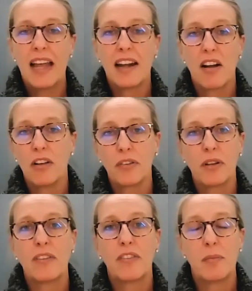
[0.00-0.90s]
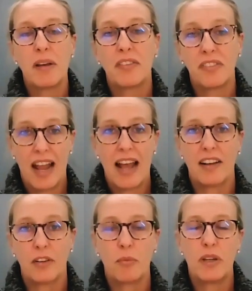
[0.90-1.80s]
And it also gives them a
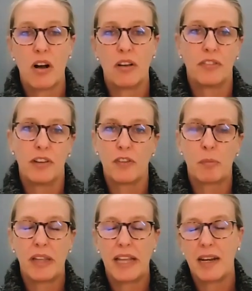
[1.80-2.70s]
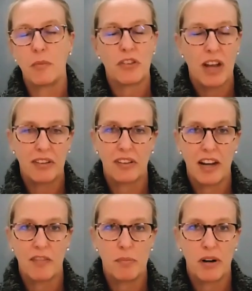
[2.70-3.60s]
status we call Silver Palladium, which has a
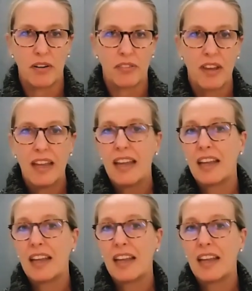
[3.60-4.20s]
lot of perks,